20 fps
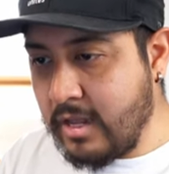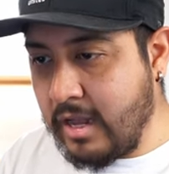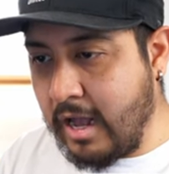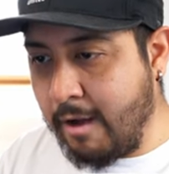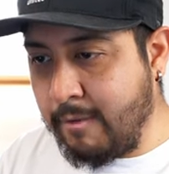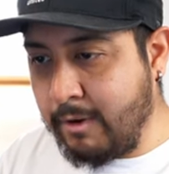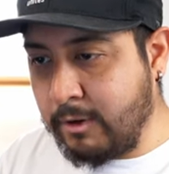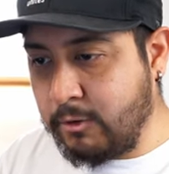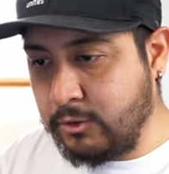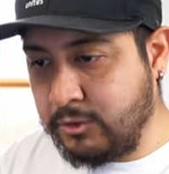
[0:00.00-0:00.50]

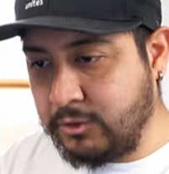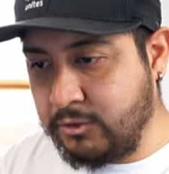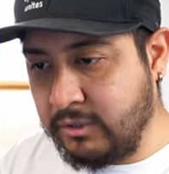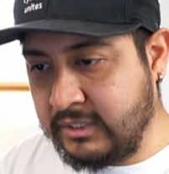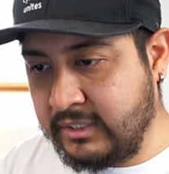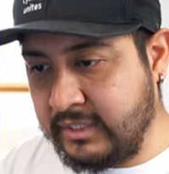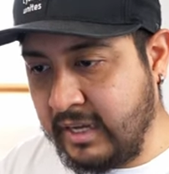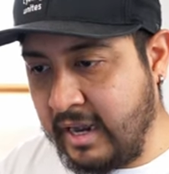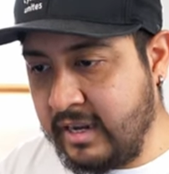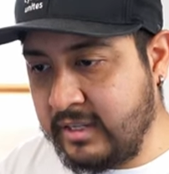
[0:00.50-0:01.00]
Abaqus to
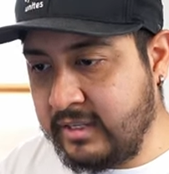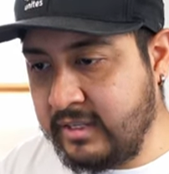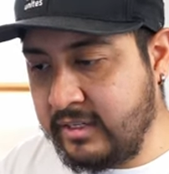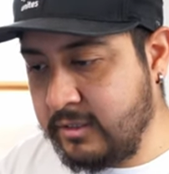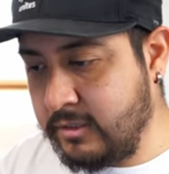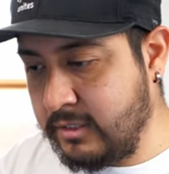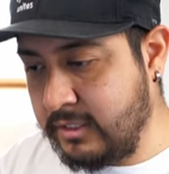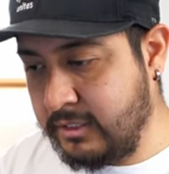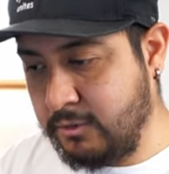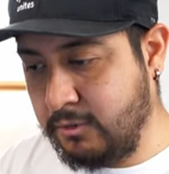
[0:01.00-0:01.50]
start.
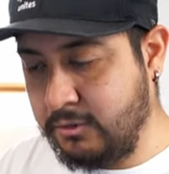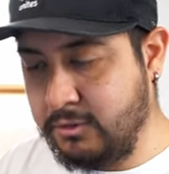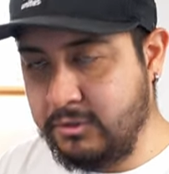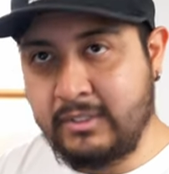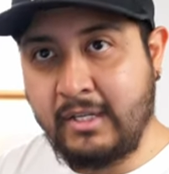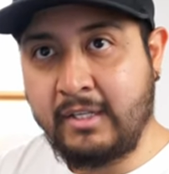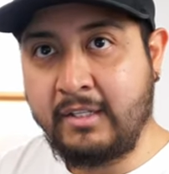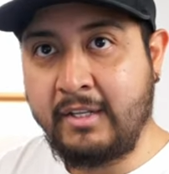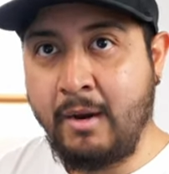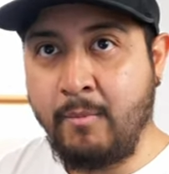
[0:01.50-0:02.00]
It's going to
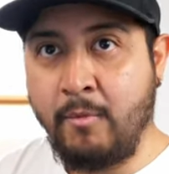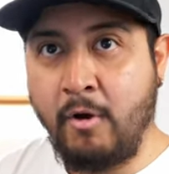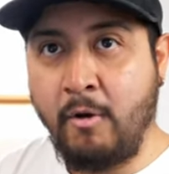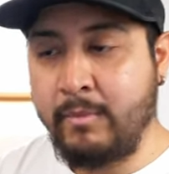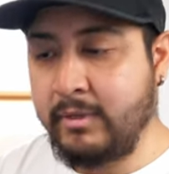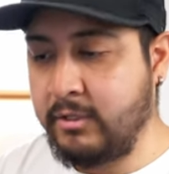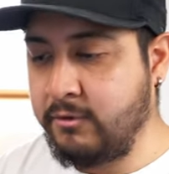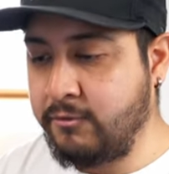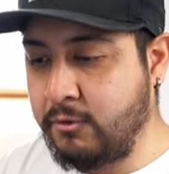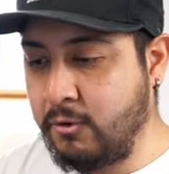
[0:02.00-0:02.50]
start in a
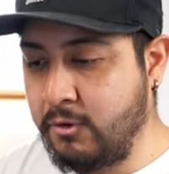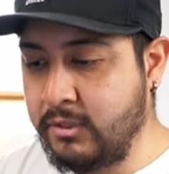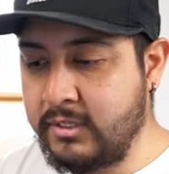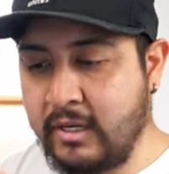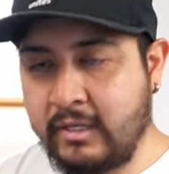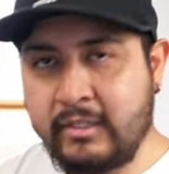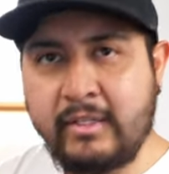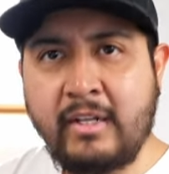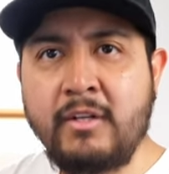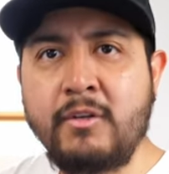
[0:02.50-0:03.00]
moment, of course.
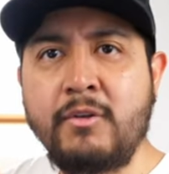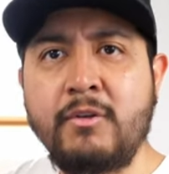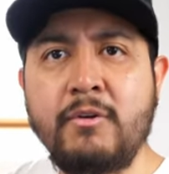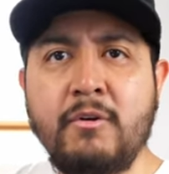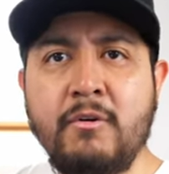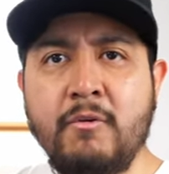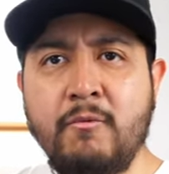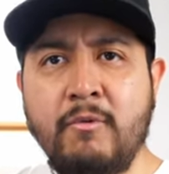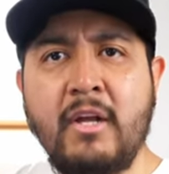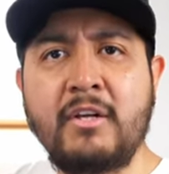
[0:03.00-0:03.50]
And then
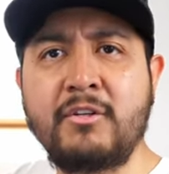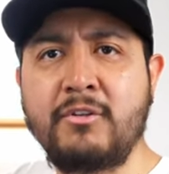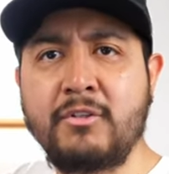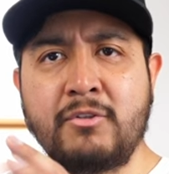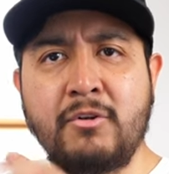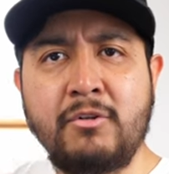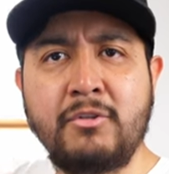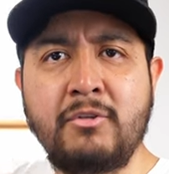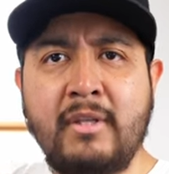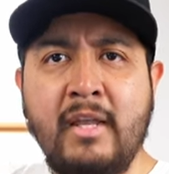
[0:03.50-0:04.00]
we are just
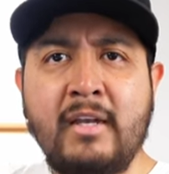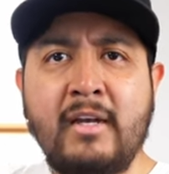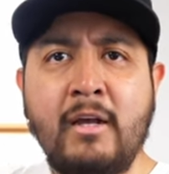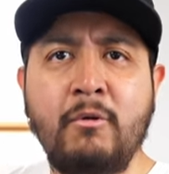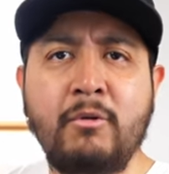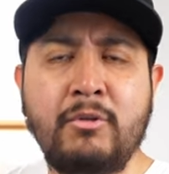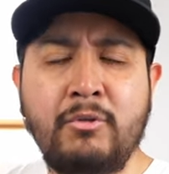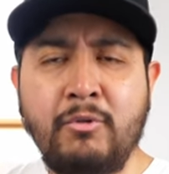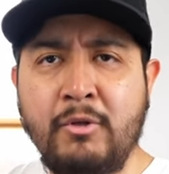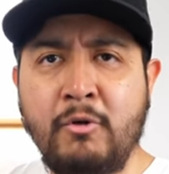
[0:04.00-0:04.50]
going to take a
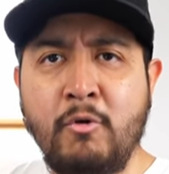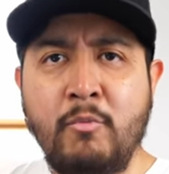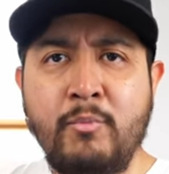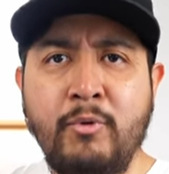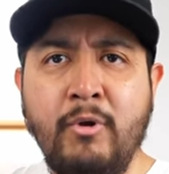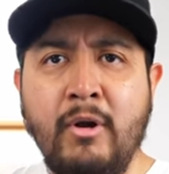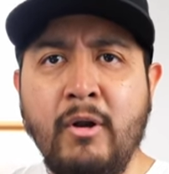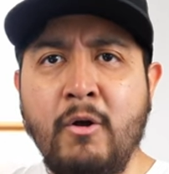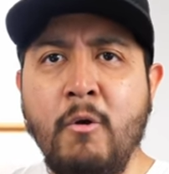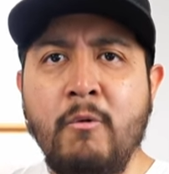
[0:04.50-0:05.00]
look to the
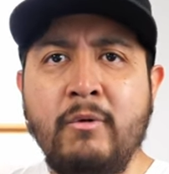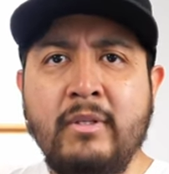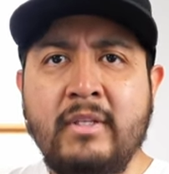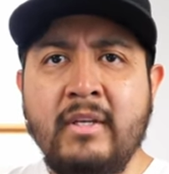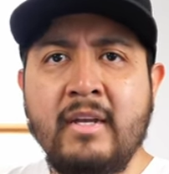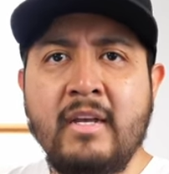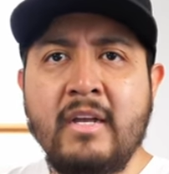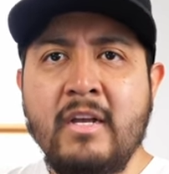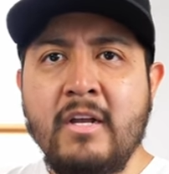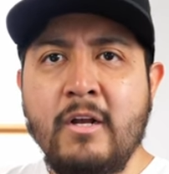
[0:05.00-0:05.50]
computer,
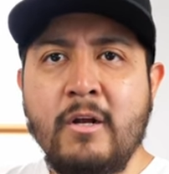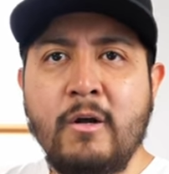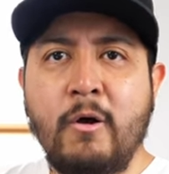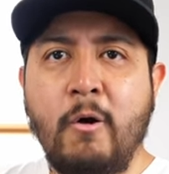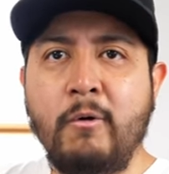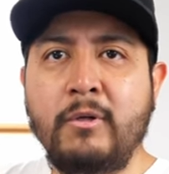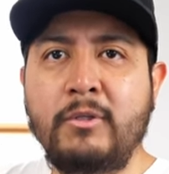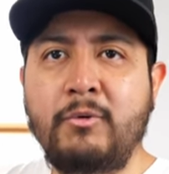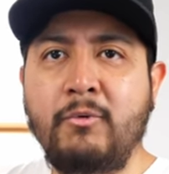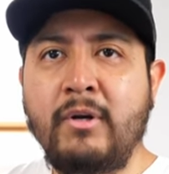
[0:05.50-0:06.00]

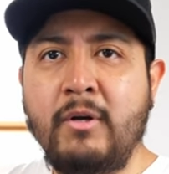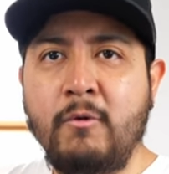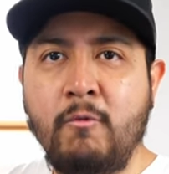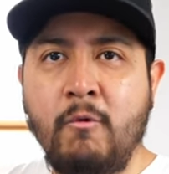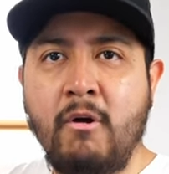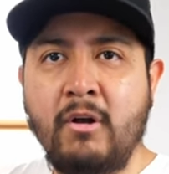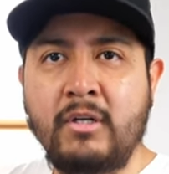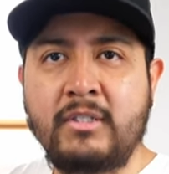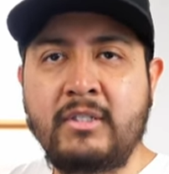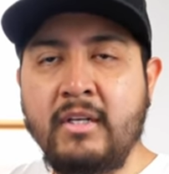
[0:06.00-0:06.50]
how it really
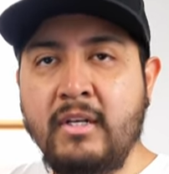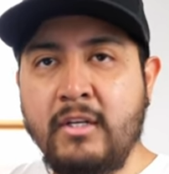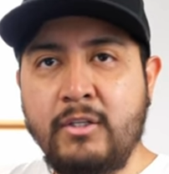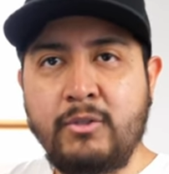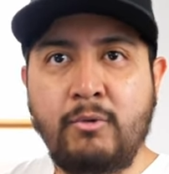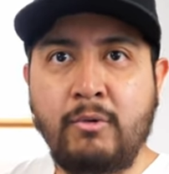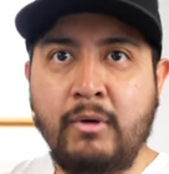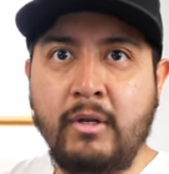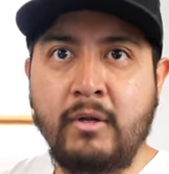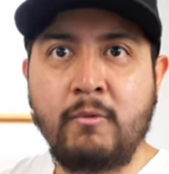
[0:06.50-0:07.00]
works
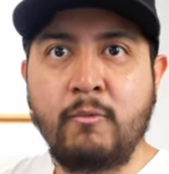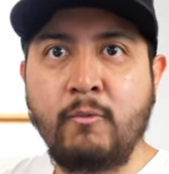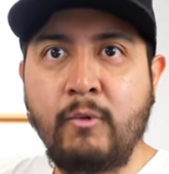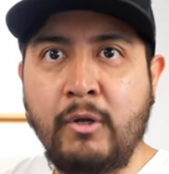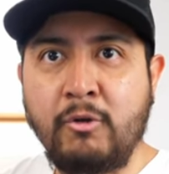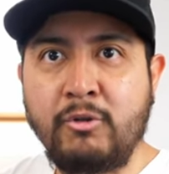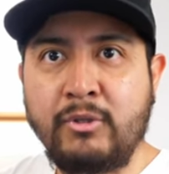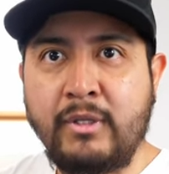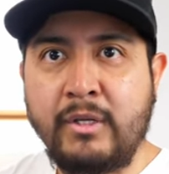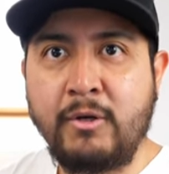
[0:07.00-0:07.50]
during we
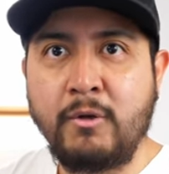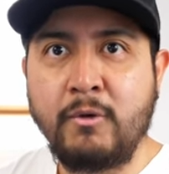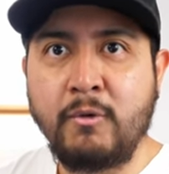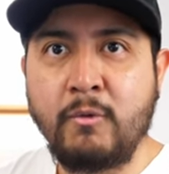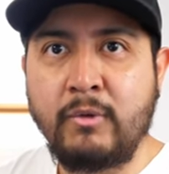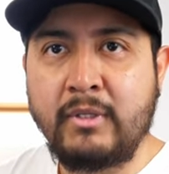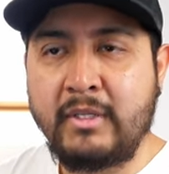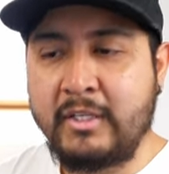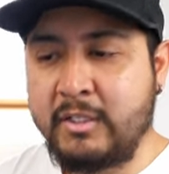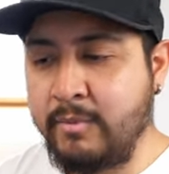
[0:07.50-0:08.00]
continue
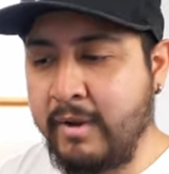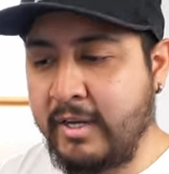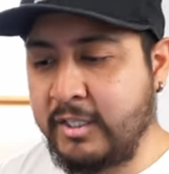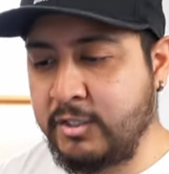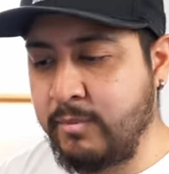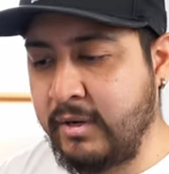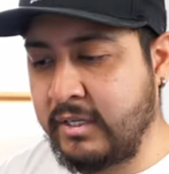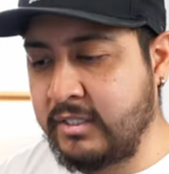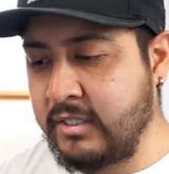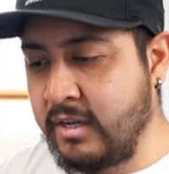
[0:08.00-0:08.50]
with these
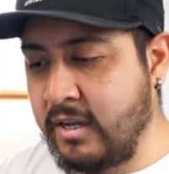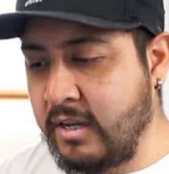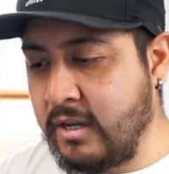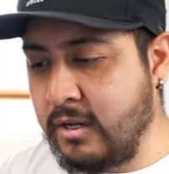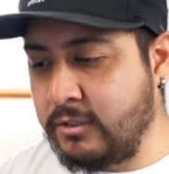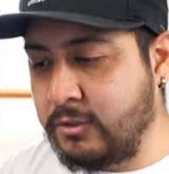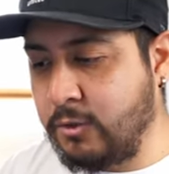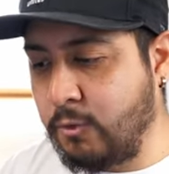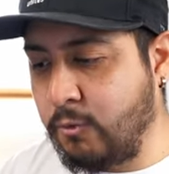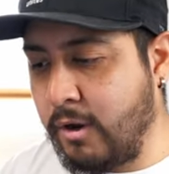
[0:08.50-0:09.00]
benchmarks.
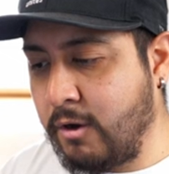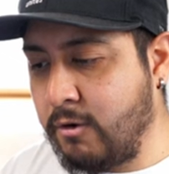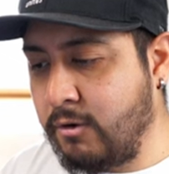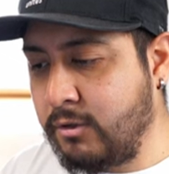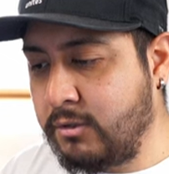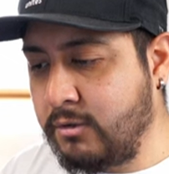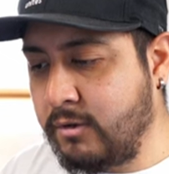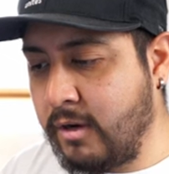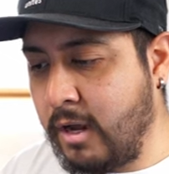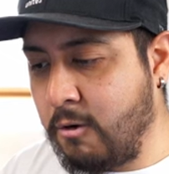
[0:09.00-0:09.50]
So we are
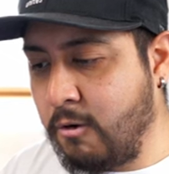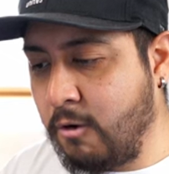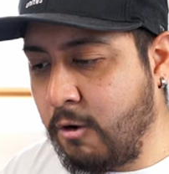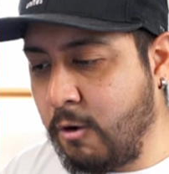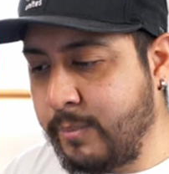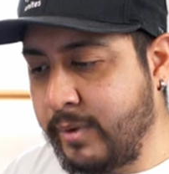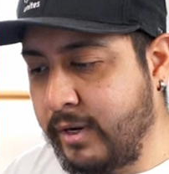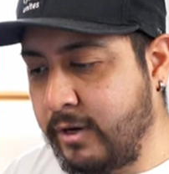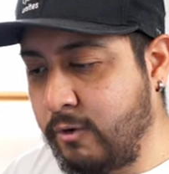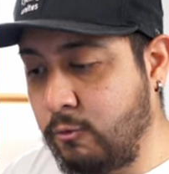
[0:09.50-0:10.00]
going to now
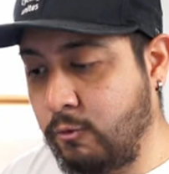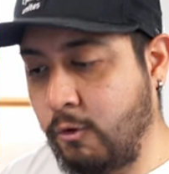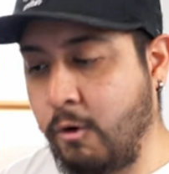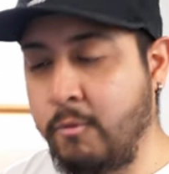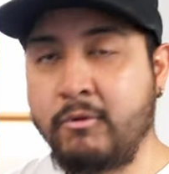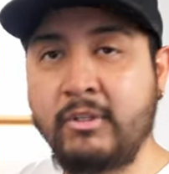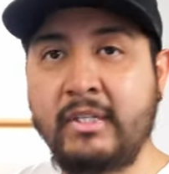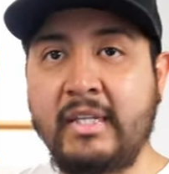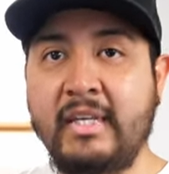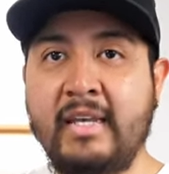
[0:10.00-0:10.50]
open
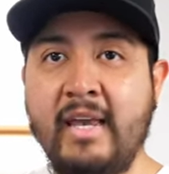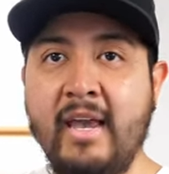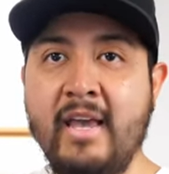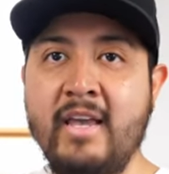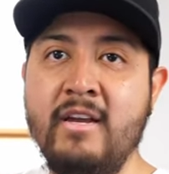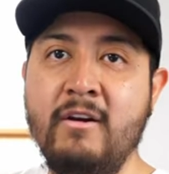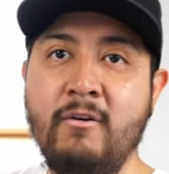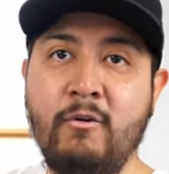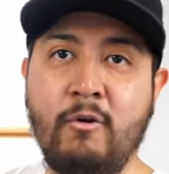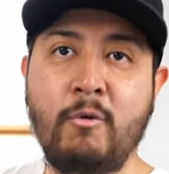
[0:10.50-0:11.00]

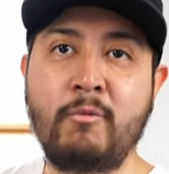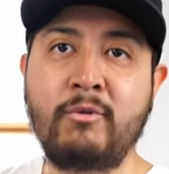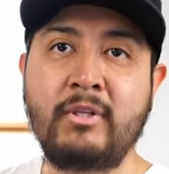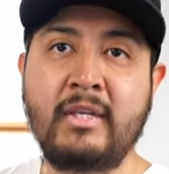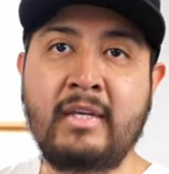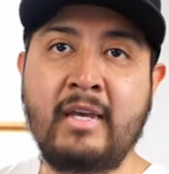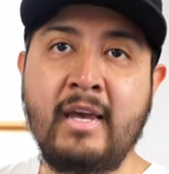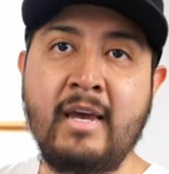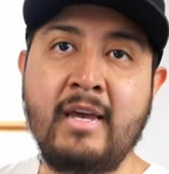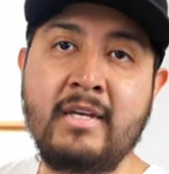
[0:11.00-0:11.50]
RoboDK.
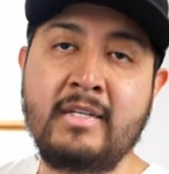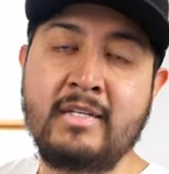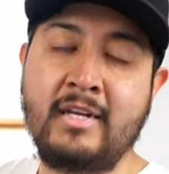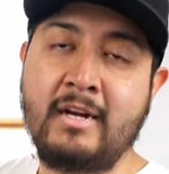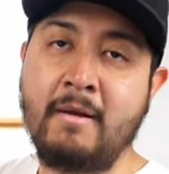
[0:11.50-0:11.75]
RoboDK is